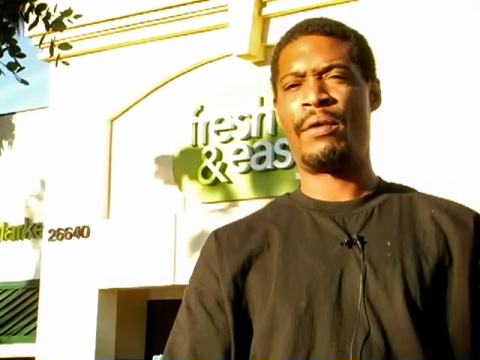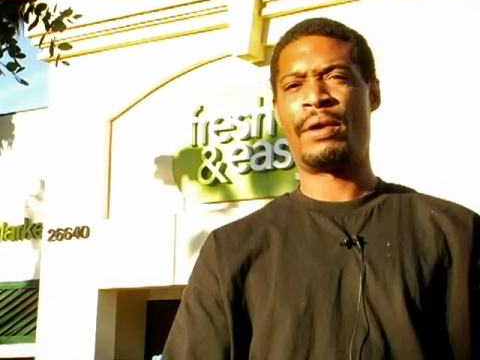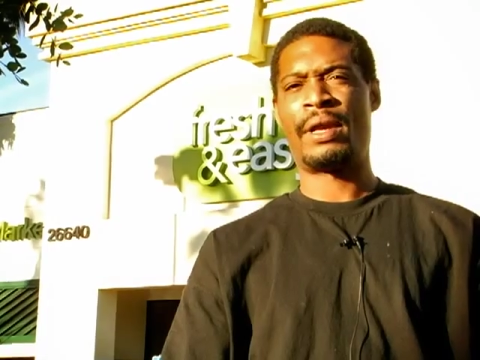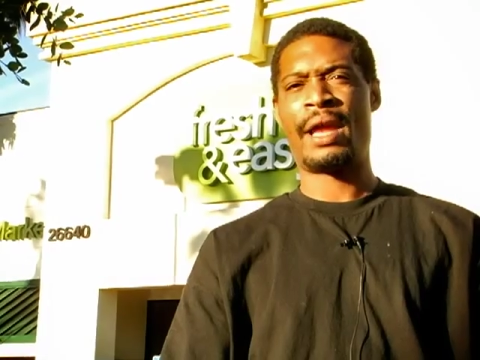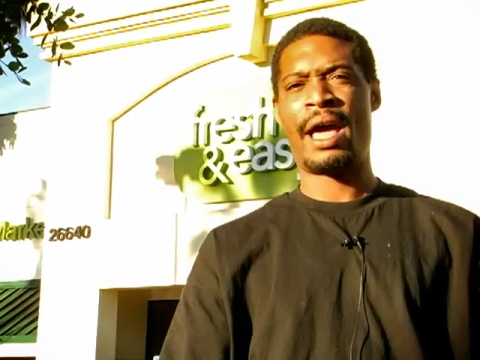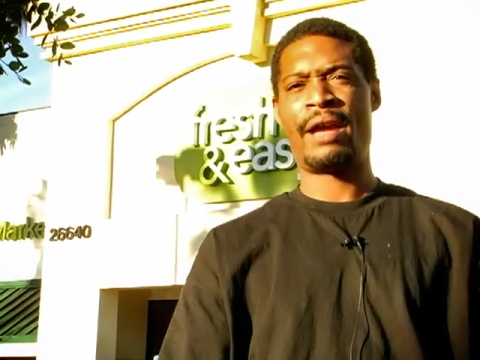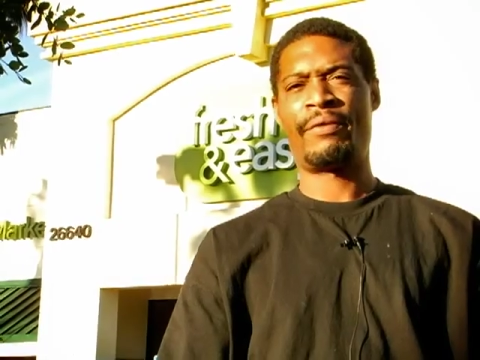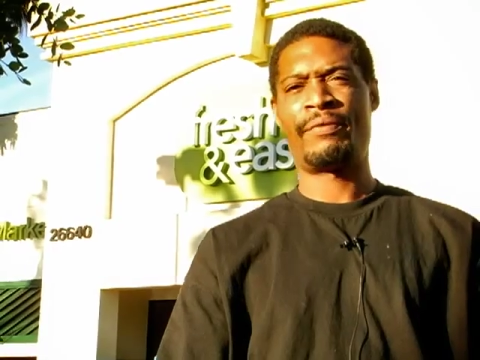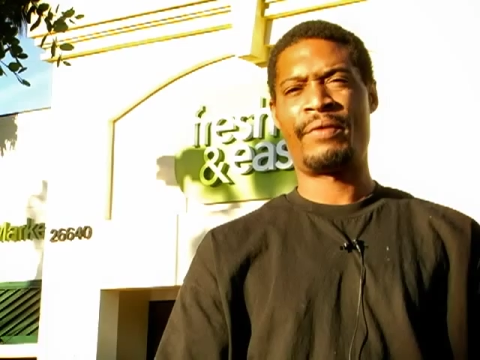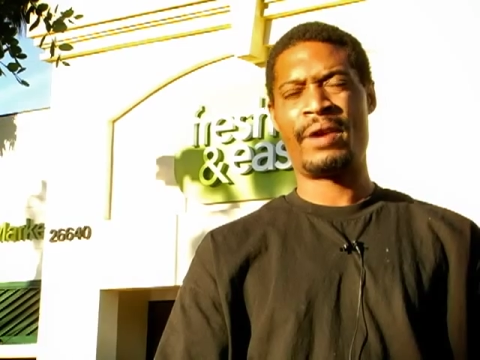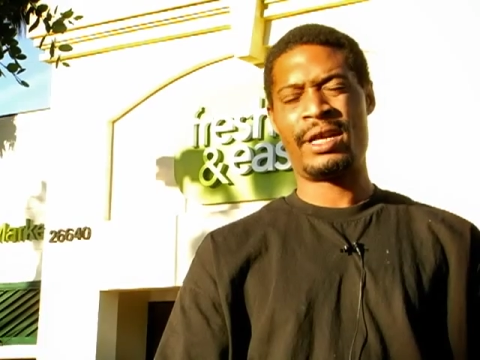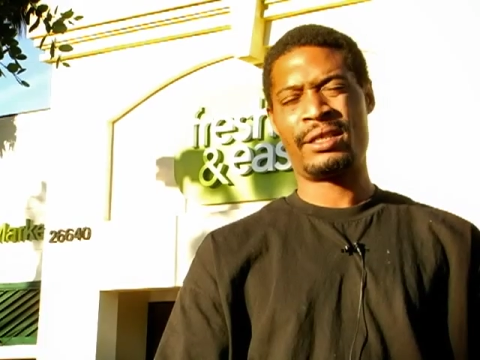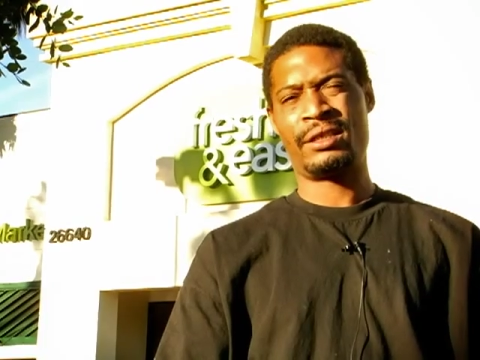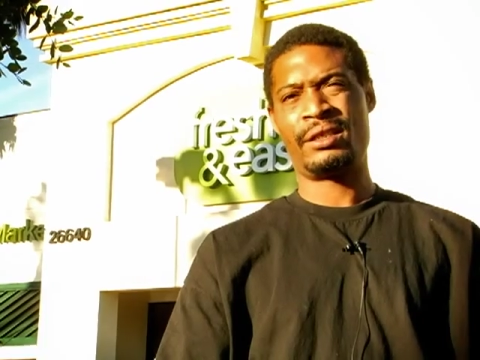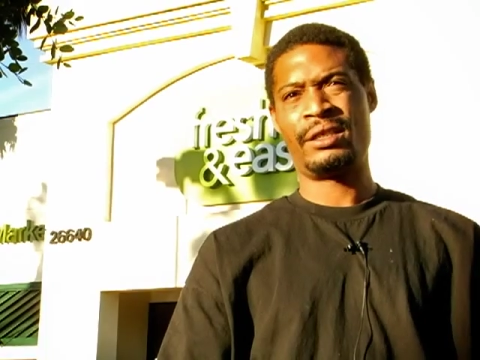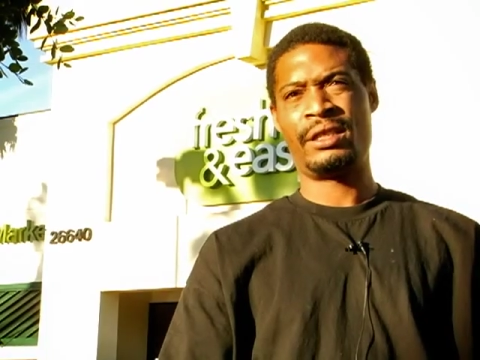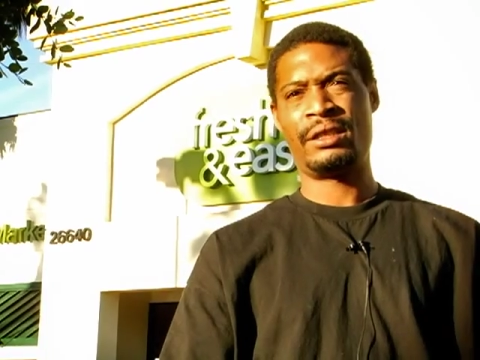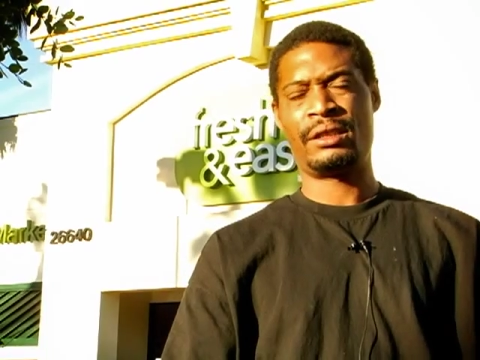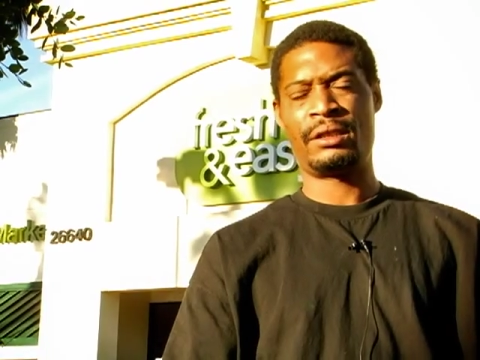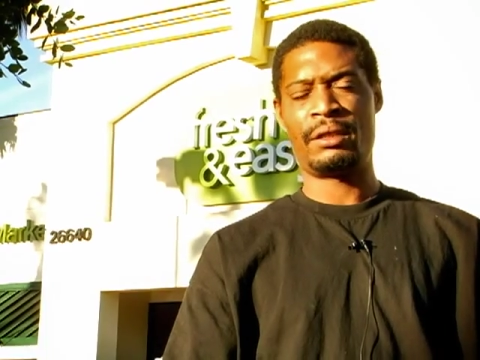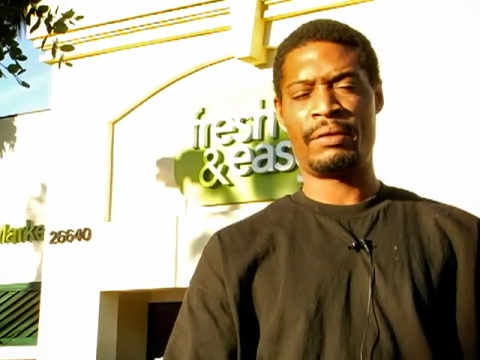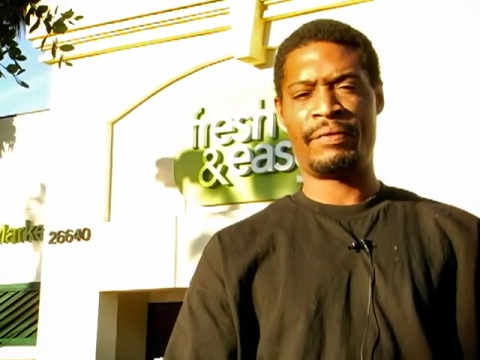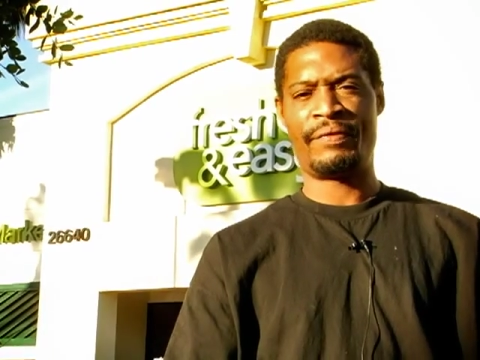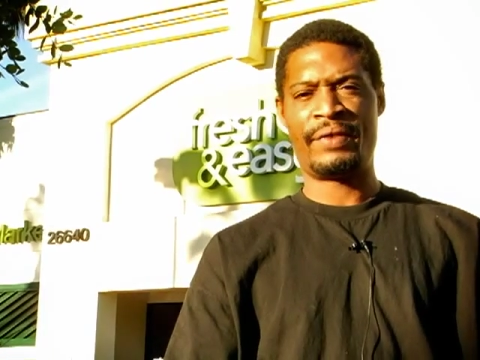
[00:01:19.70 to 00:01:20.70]
I would like Fresh
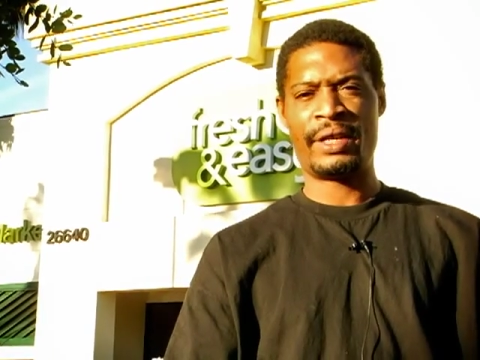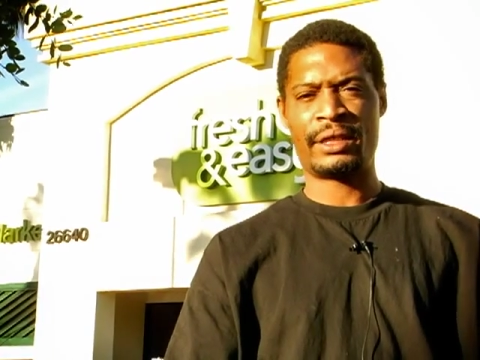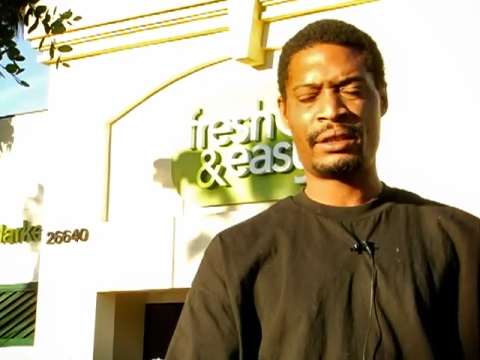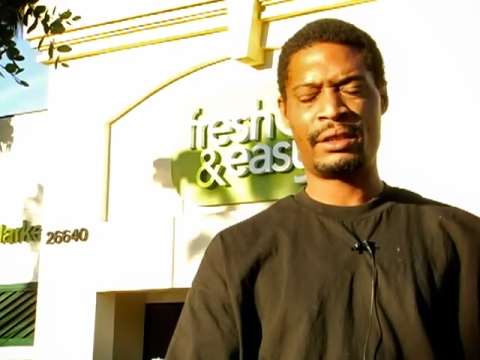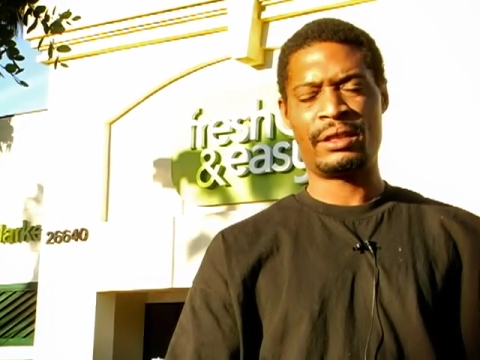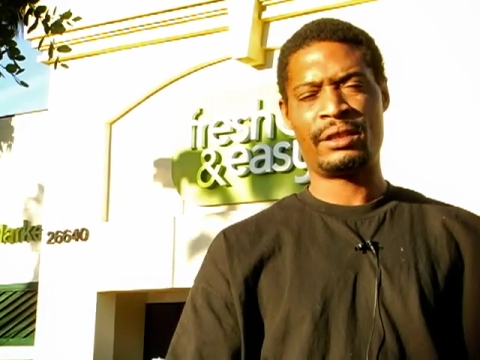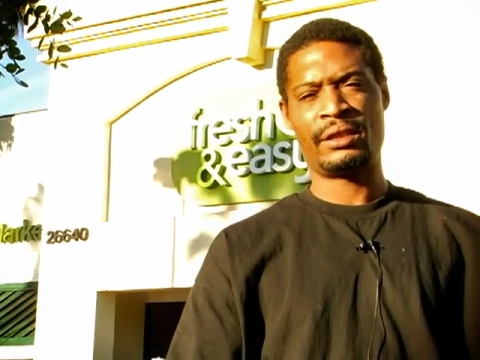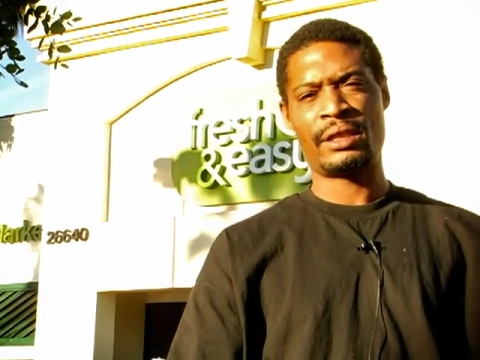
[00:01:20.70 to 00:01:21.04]
and Easy to fix